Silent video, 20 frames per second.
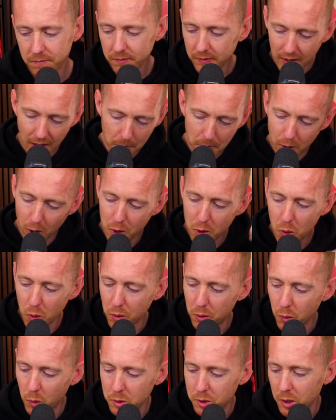Let me know your
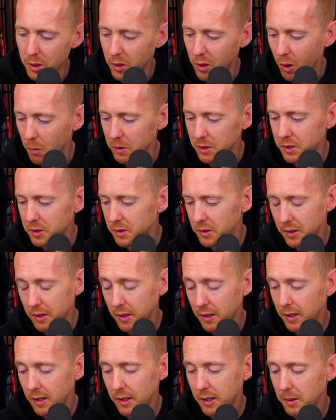thoughts in the comments.
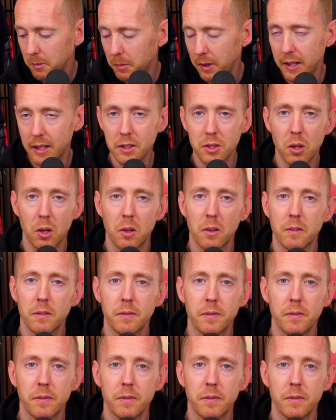My head's hot.